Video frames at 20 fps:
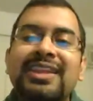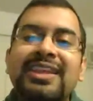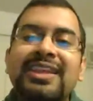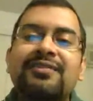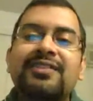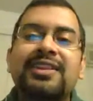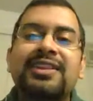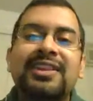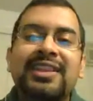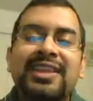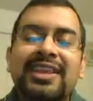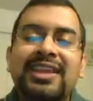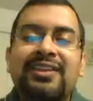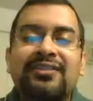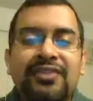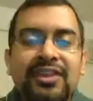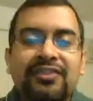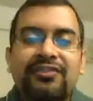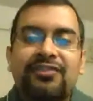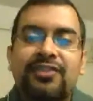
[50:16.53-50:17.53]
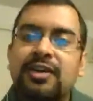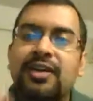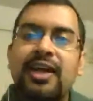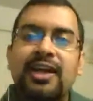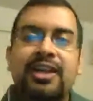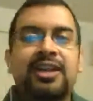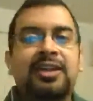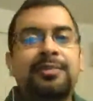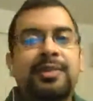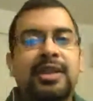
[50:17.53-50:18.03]
Even if
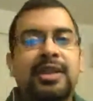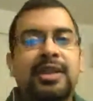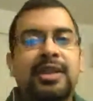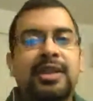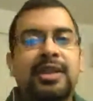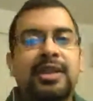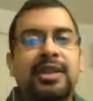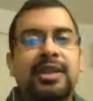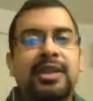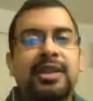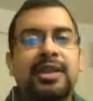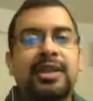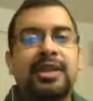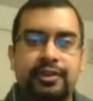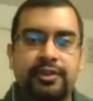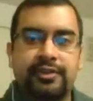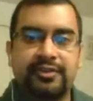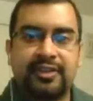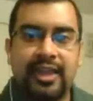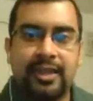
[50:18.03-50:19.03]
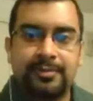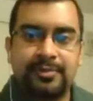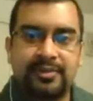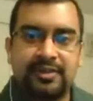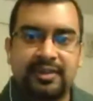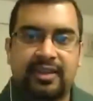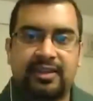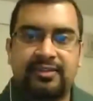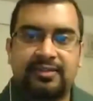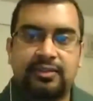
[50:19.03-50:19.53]
you're not going to be able to schedule those
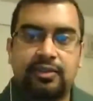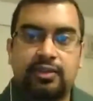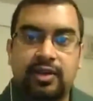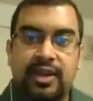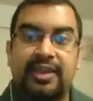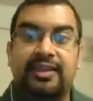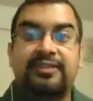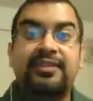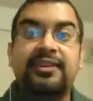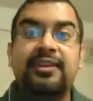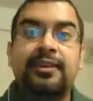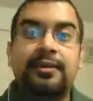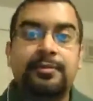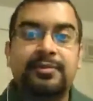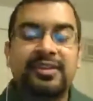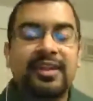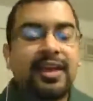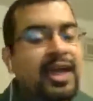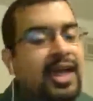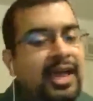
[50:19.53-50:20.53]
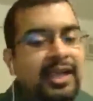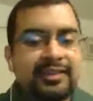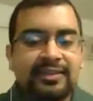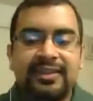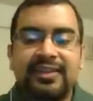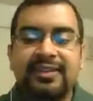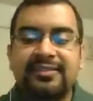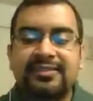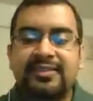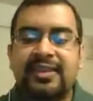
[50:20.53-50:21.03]
games against great teams, at
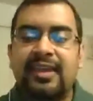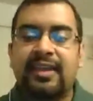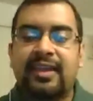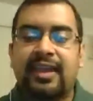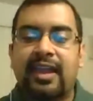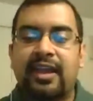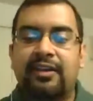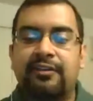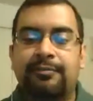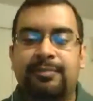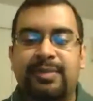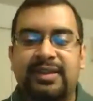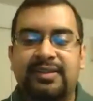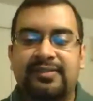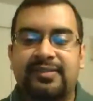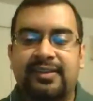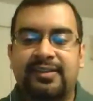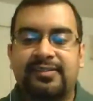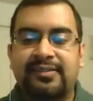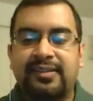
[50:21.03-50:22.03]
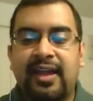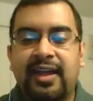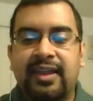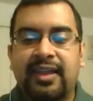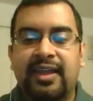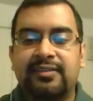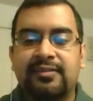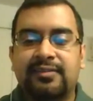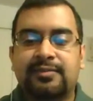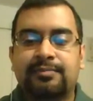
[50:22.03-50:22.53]
least take care of business
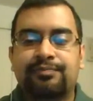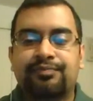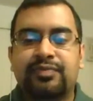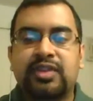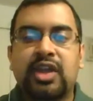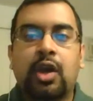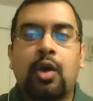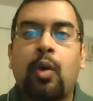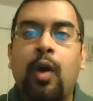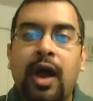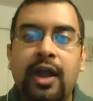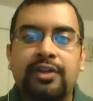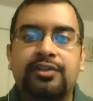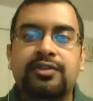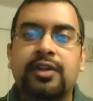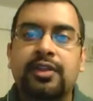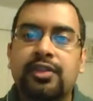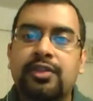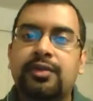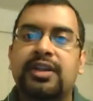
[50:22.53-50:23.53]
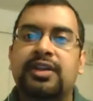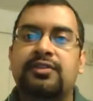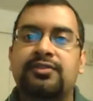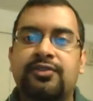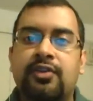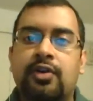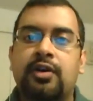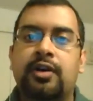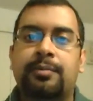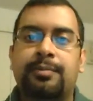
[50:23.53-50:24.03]
against the quadrant 3
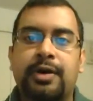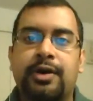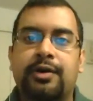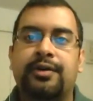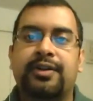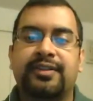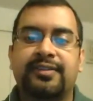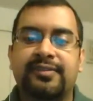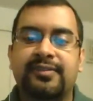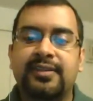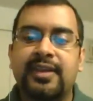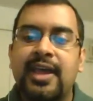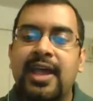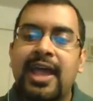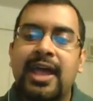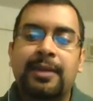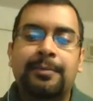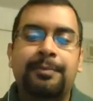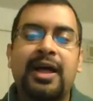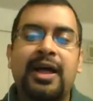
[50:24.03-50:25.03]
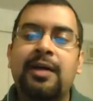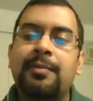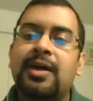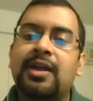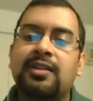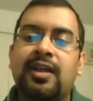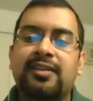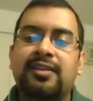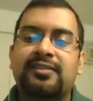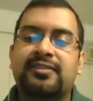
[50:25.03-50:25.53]
and 4 opponents. And
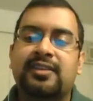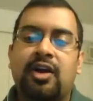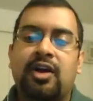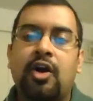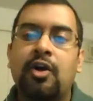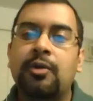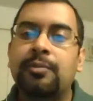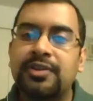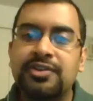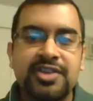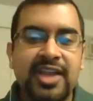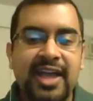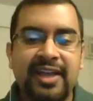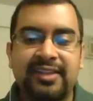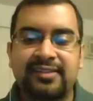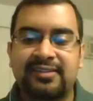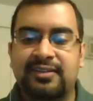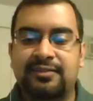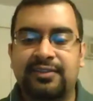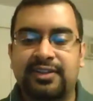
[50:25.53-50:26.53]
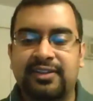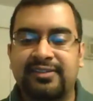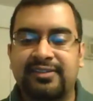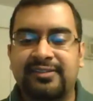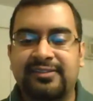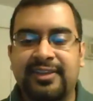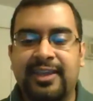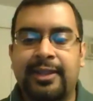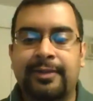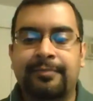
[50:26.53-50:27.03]
Belmont lost at home to Jacksonville
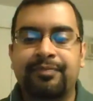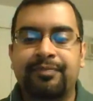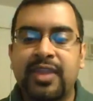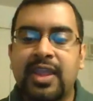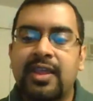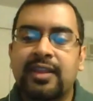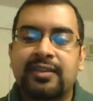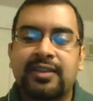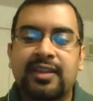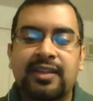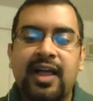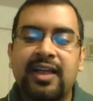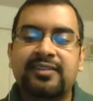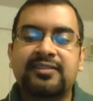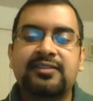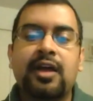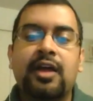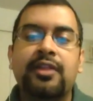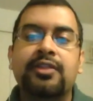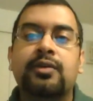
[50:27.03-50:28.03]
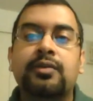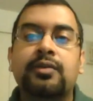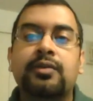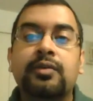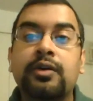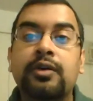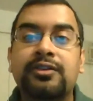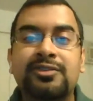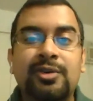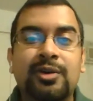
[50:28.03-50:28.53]
State. They lost on the
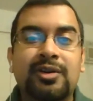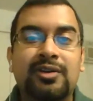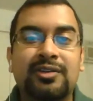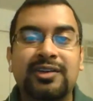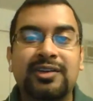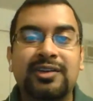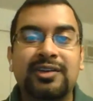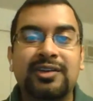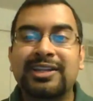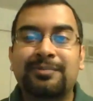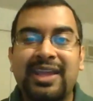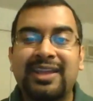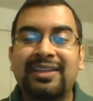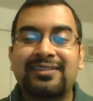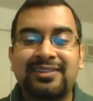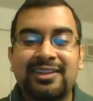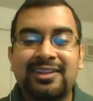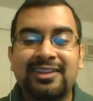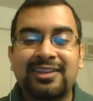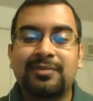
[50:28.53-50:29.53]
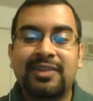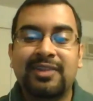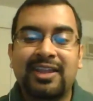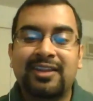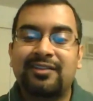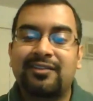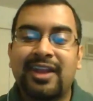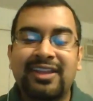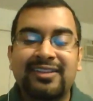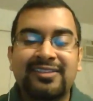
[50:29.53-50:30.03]
road to a Green Bay
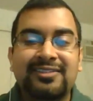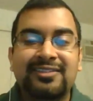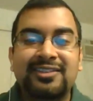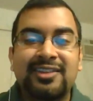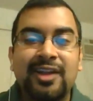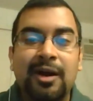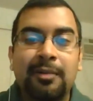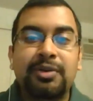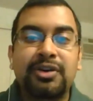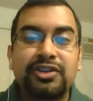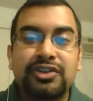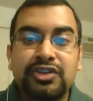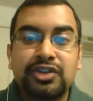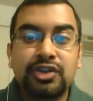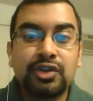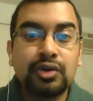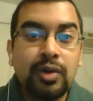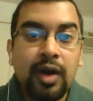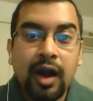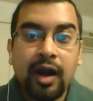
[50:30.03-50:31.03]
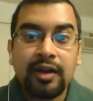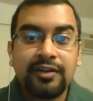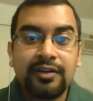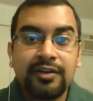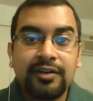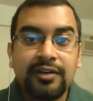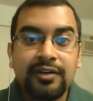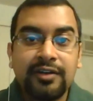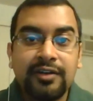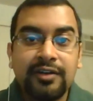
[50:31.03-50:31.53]
team that ranks number
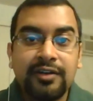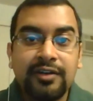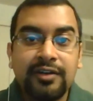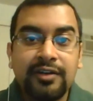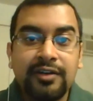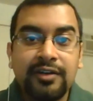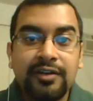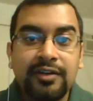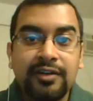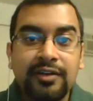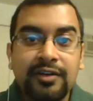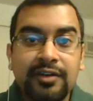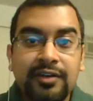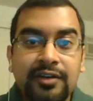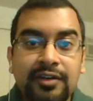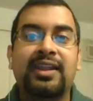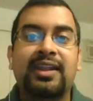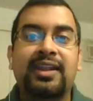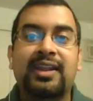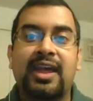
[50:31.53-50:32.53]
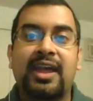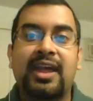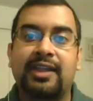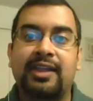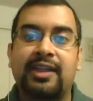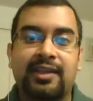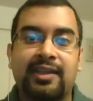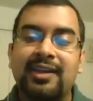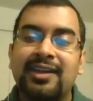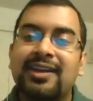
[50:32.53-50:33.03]

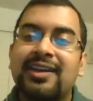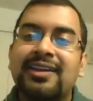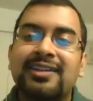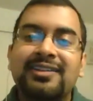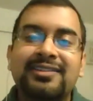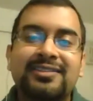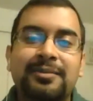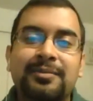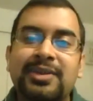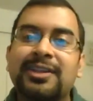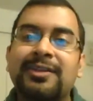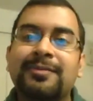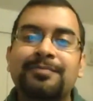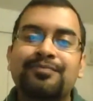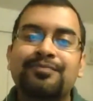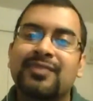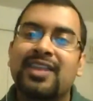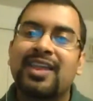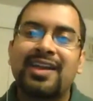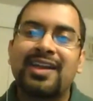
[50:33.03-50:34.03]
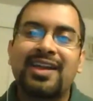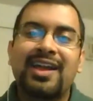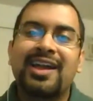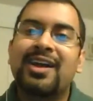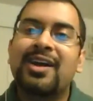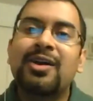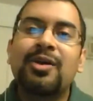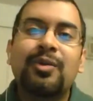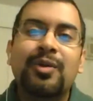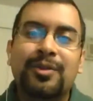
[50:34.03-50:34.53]
220 in net ranking. To
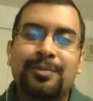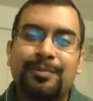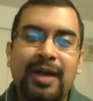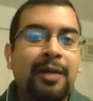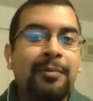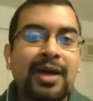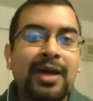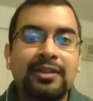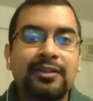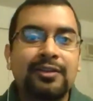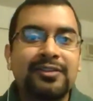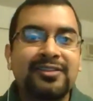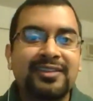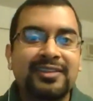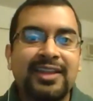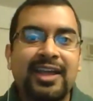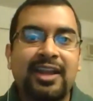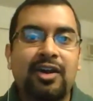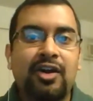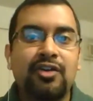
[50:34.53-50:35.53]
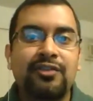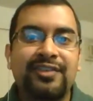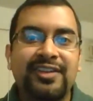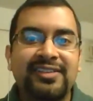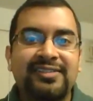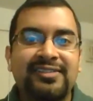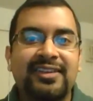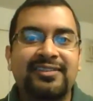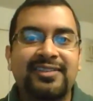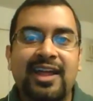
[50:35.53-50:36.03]
me, with Belmont
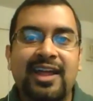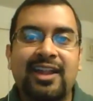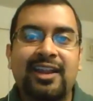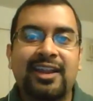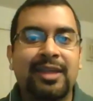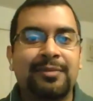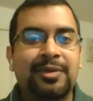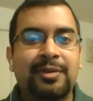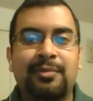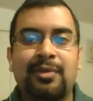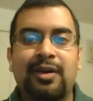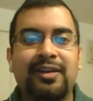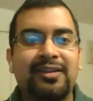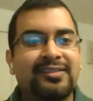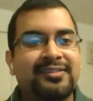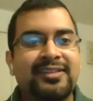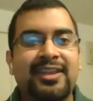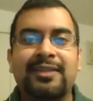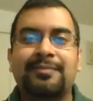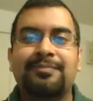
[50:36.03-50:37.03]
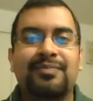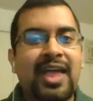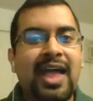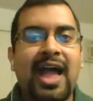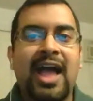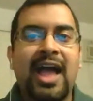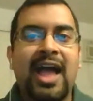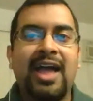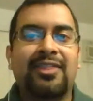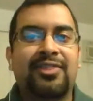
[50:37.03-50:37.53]
losing that OVC title game to Murray
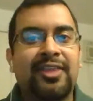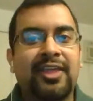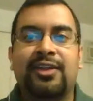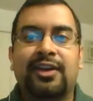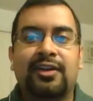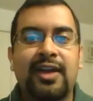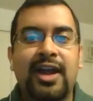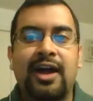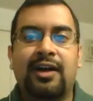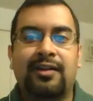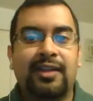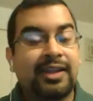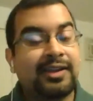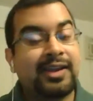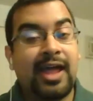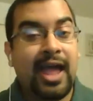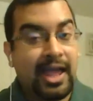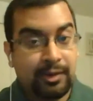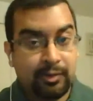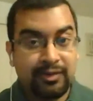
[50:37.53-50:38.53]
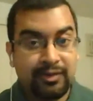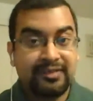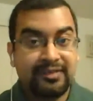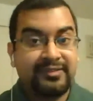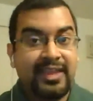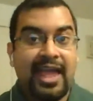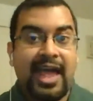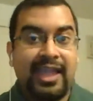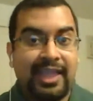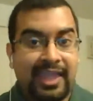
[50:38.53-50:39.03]
State, I think they're out. And
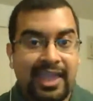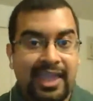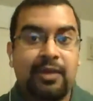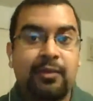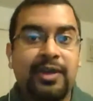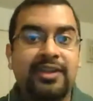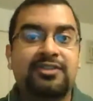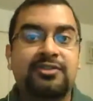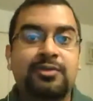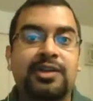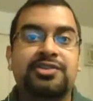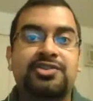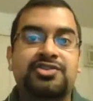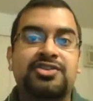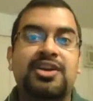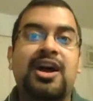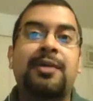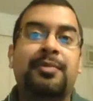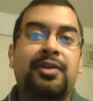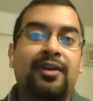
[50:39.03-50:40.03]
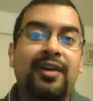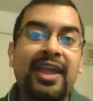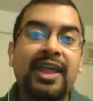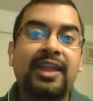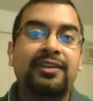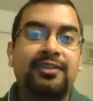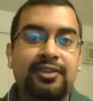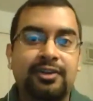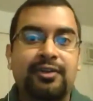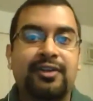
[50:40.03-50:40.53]
I will say, I can't wait to watch
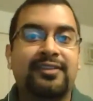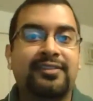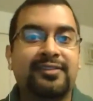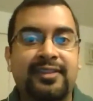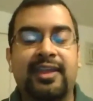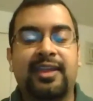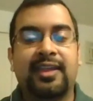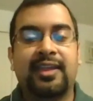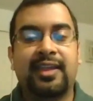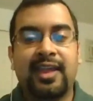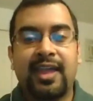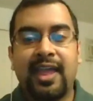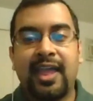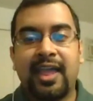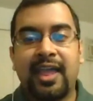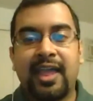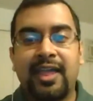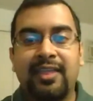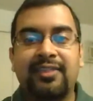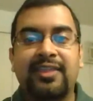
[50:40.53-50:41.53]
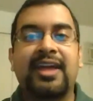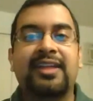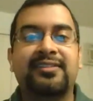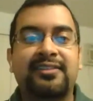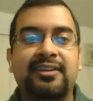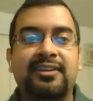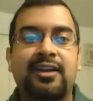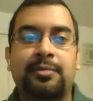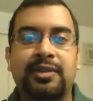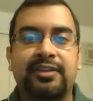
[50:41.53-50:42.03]
Ja Morant do his thing in
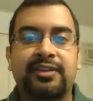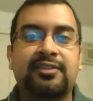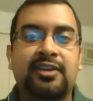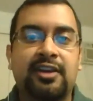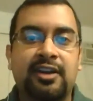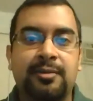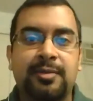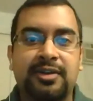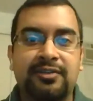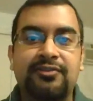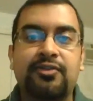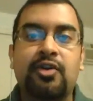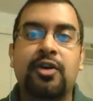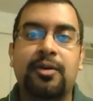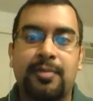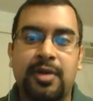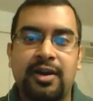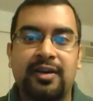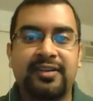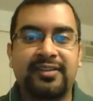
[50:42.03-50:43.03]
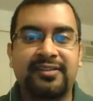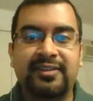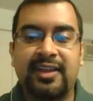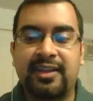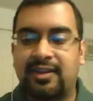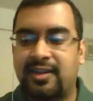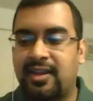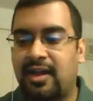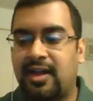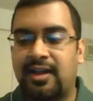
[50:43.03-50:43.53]
the NCAA tournament for Murray
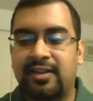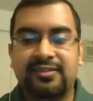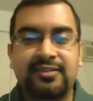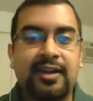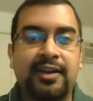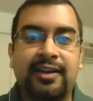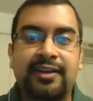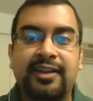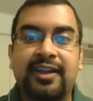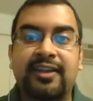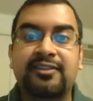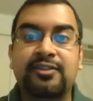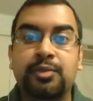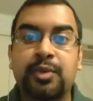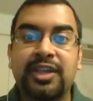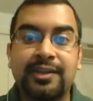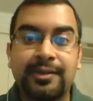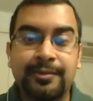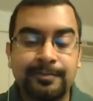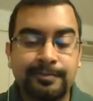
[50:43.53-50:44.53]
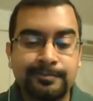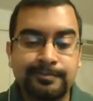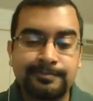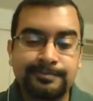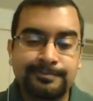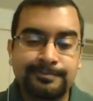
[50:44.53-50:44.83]
State starting next week.